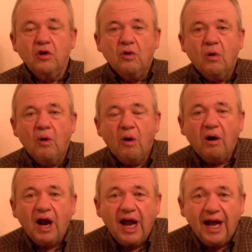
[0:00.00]

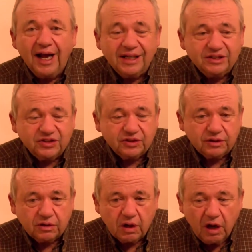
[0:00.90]
Or as
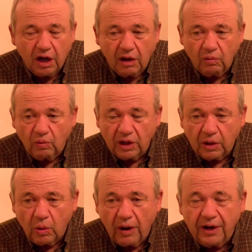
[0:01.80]
one
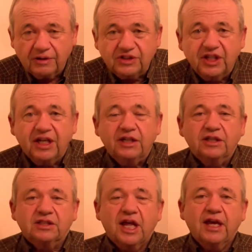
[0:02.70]
lawyer said,
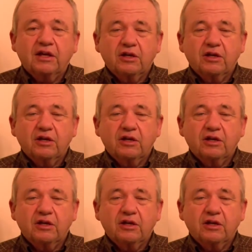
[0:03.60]
it's like,